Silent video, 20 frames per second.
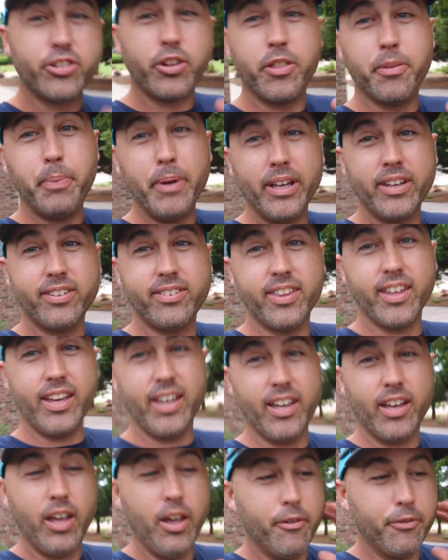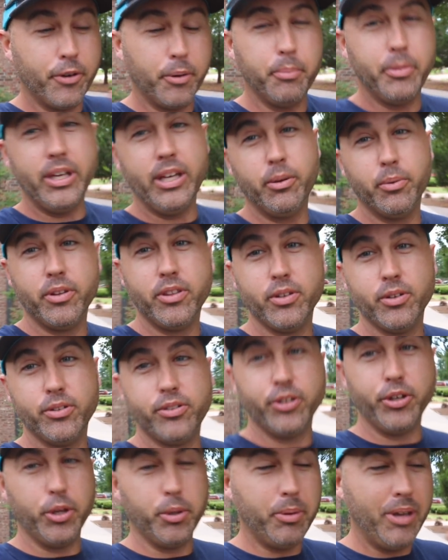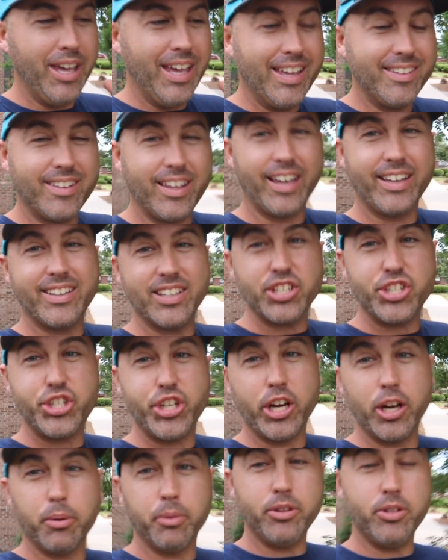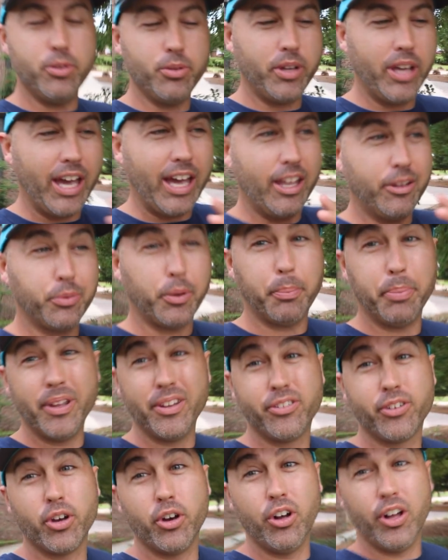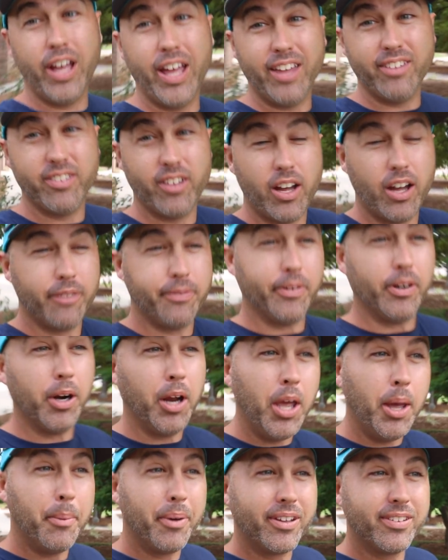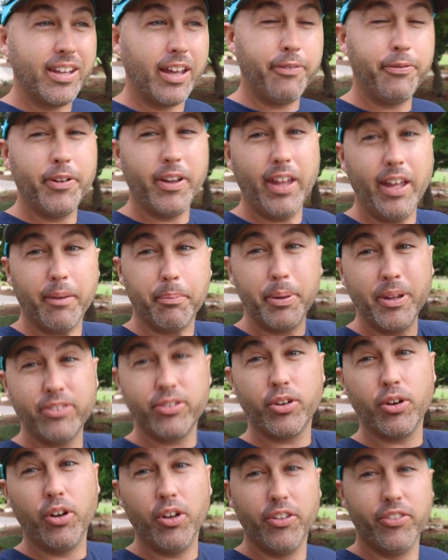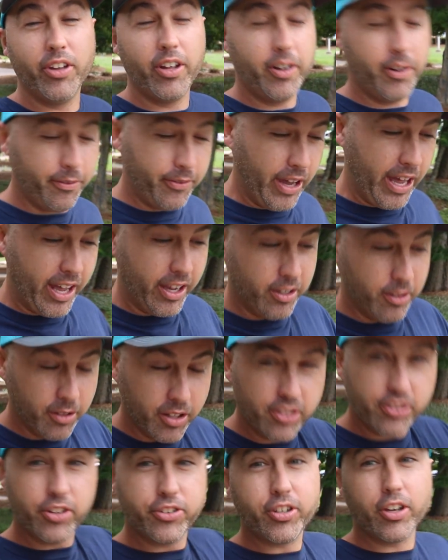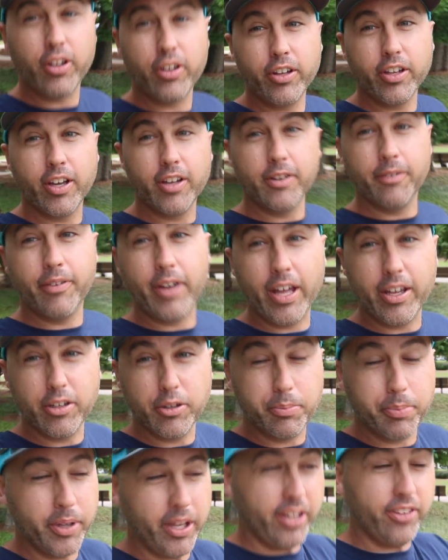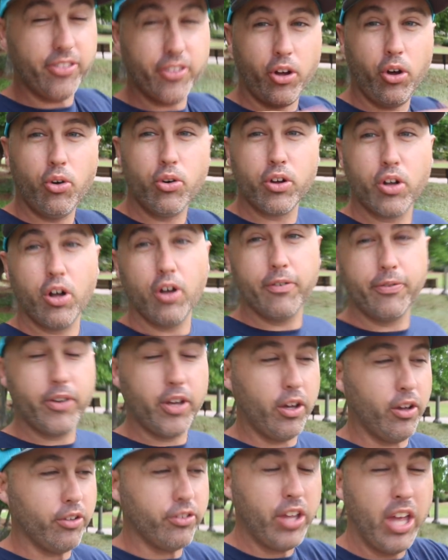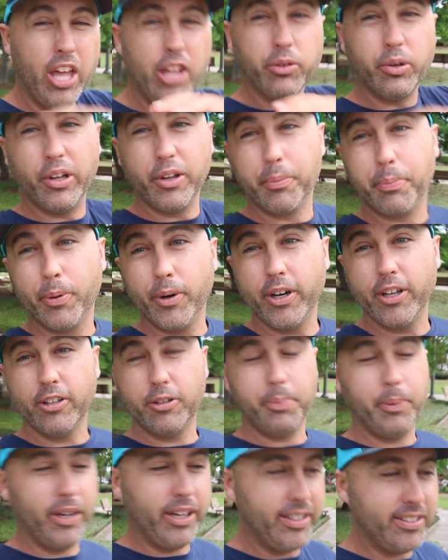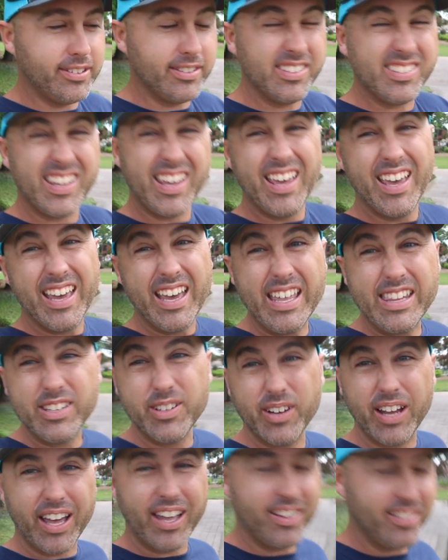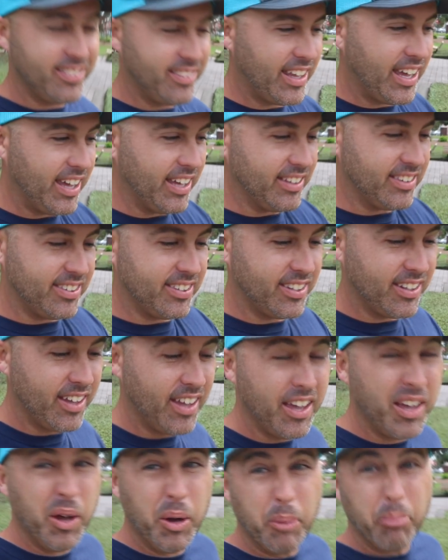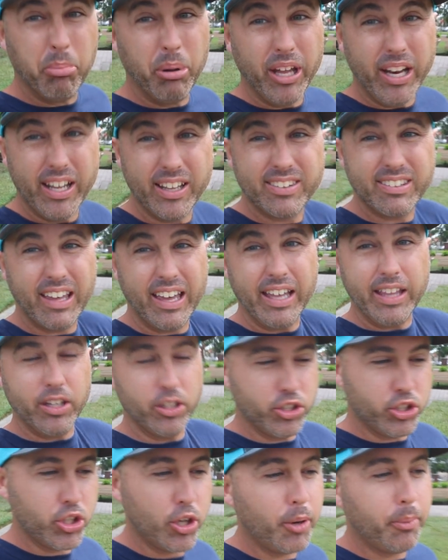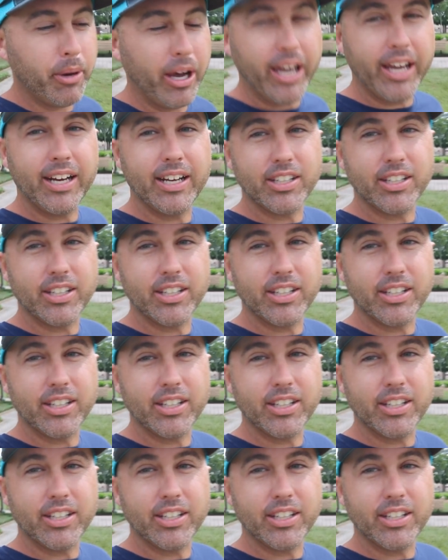So the biggest thing for me with YouTube is I like to share with you guys what Pensacola has to offer. Because I feel like Pensacola is undervalued. It's a totally undervalued place. The whole Gulf Coast. One of the prettiest places in the United States. But it's like there's nobody